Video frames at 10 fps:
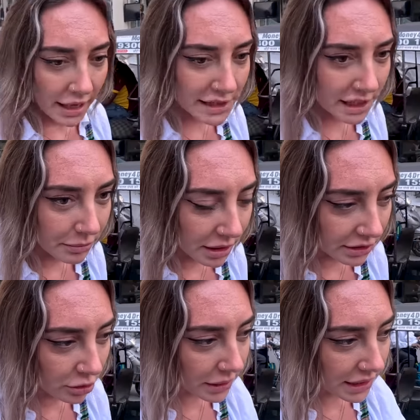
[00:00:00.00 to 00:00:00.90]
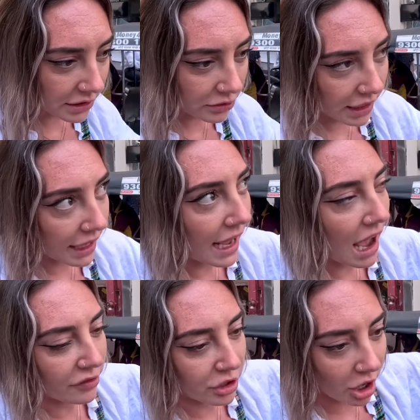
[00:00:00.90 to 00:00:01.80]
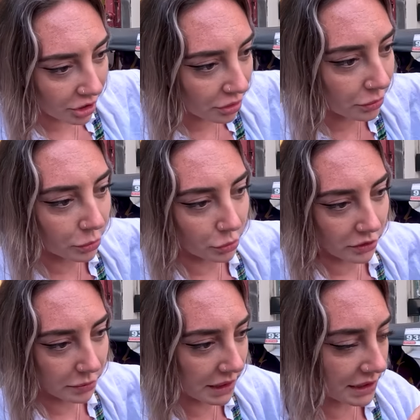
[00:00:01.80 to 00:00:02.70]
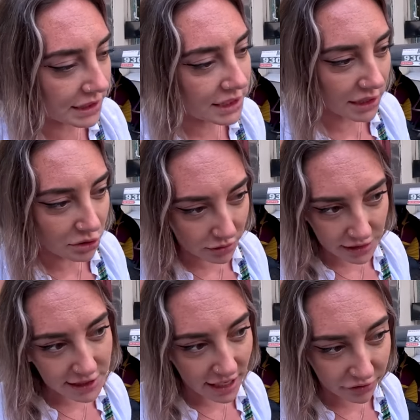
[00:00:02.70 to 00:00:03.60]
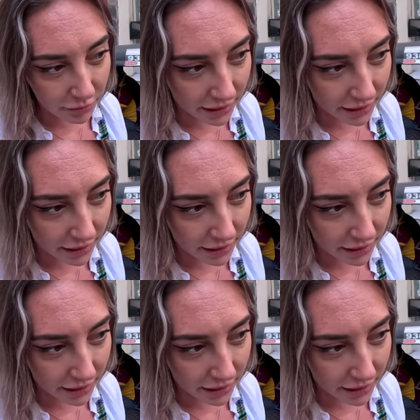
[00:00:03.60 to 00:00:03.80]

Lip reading: Is it, but do we need to like have another route? Because it says only 7